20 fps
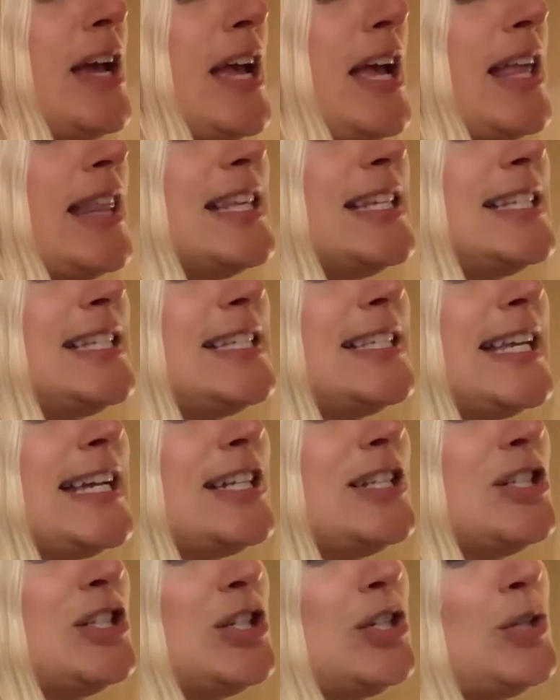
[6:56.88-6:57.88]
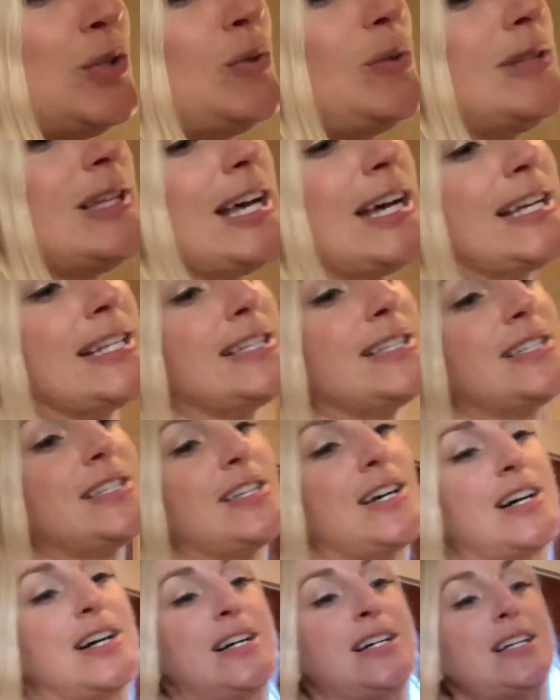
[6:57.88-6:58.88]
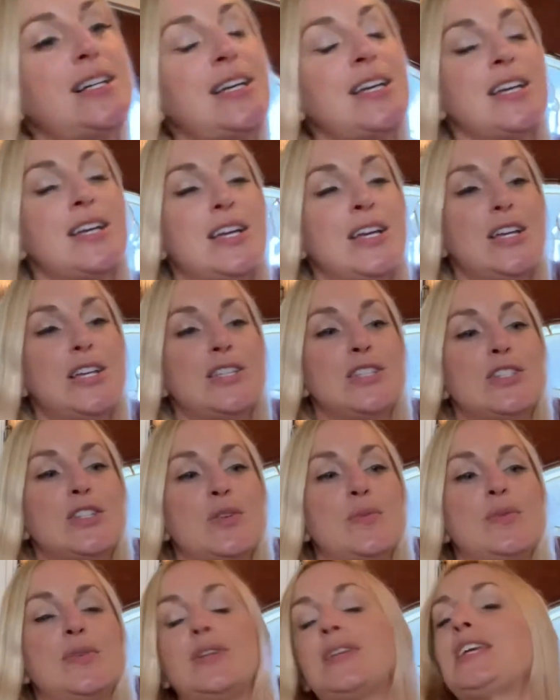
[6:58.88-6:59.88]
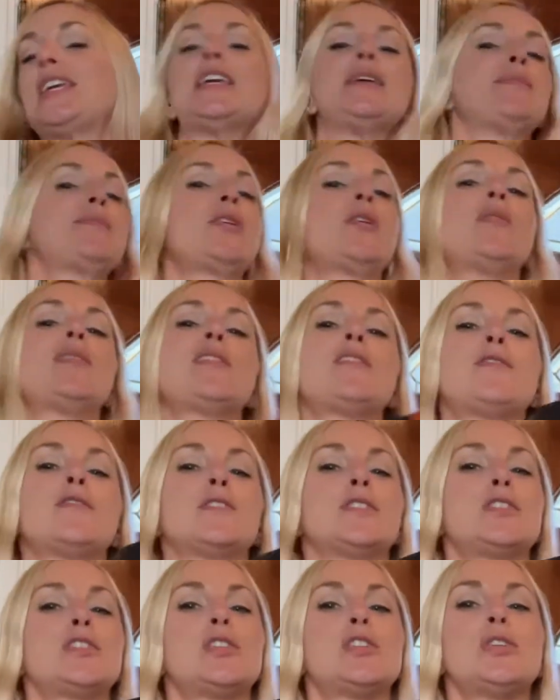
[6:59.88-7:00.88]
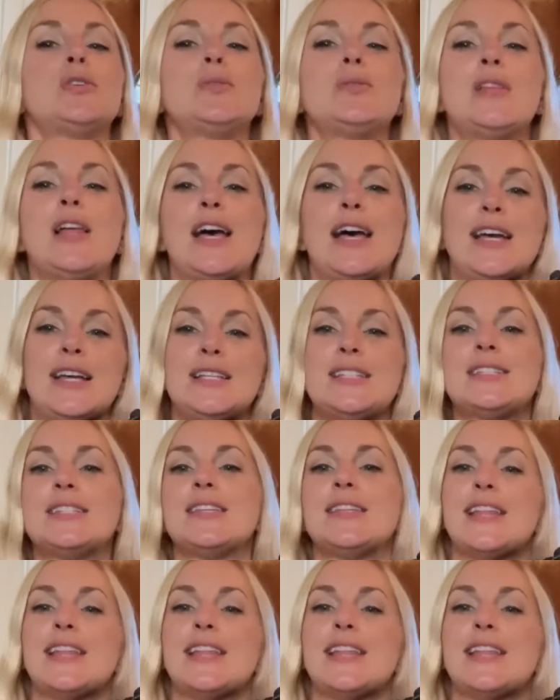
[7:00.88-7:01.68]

This is a 2-line song, so we'll keep going for 2 lines and